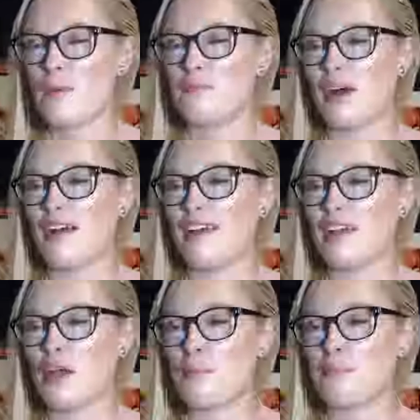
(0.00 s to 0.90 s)

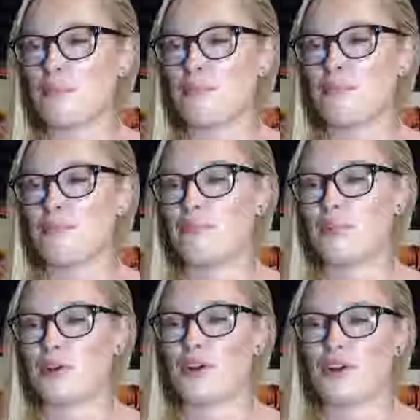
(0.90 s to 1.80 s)
But
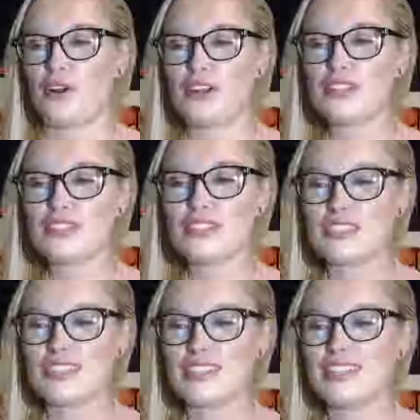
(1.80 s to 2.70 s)

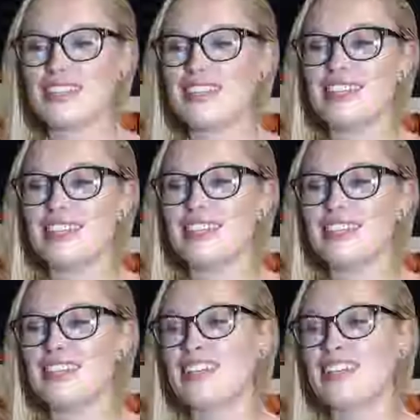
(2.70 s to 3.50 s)
personally,